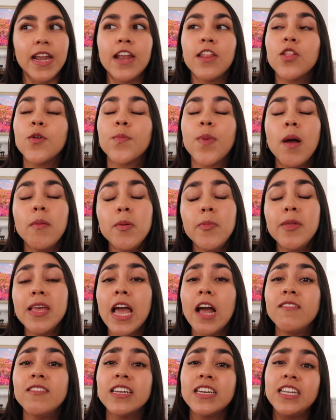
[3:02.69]
And you'll probably
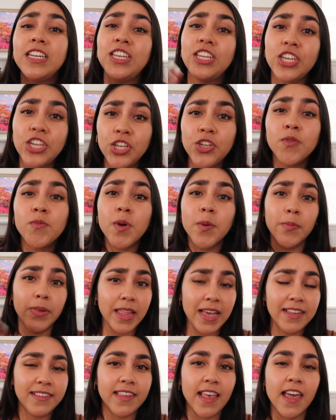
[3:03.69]
have to continue
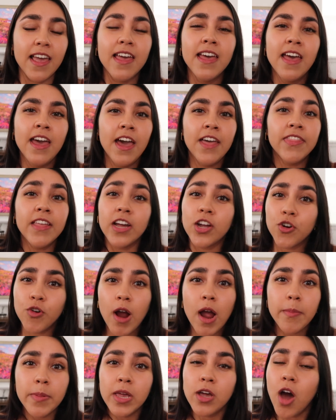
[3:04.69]
replacing that
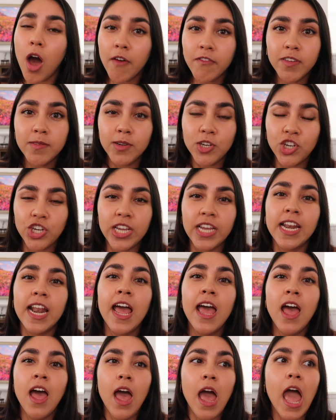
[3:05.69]
crappy coffee machine
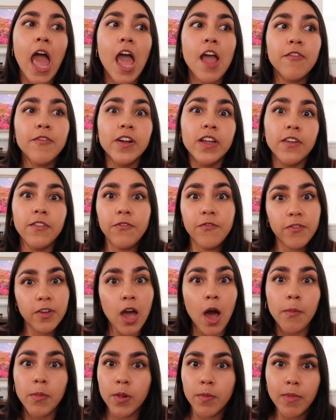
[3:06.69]
every
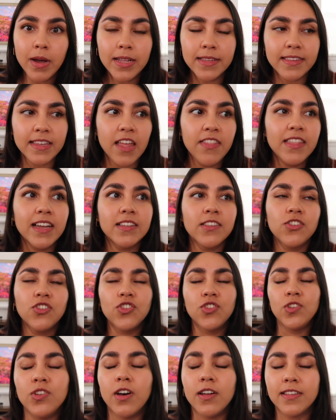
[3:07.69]
couple months, and that's
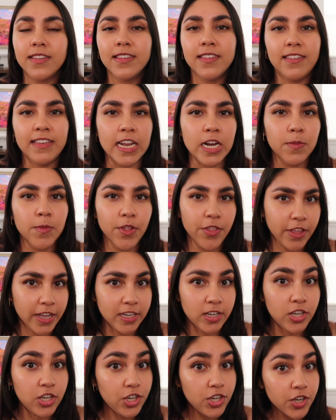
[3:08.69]
just not a sustainable
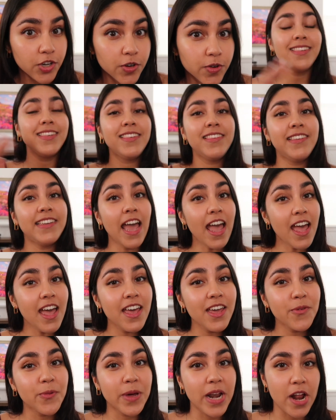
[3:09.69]
thing to do.
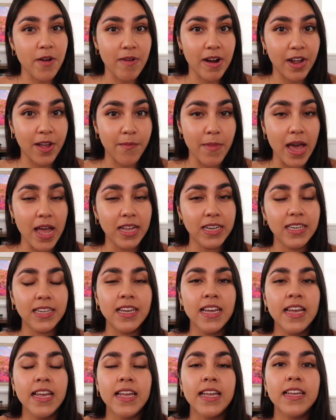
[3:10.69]
Instead, what I
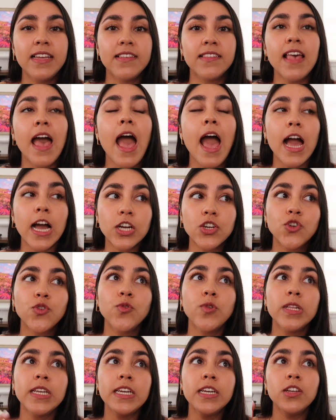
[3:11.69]
recommend is
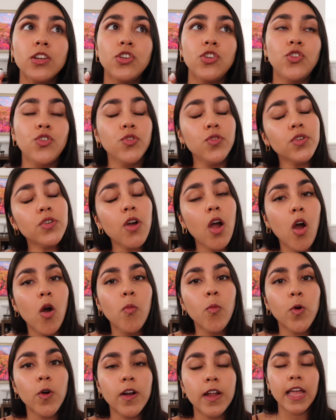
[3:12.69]
actually do your
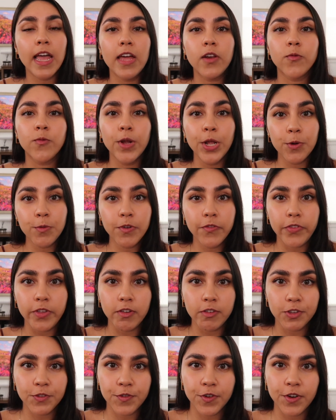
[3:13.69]
homework and read
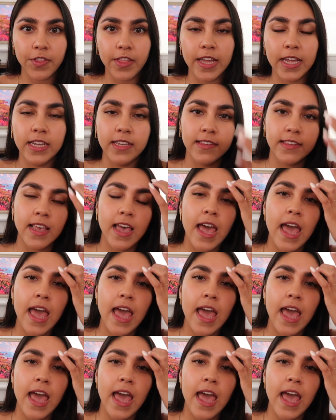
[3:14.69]
reviews for things.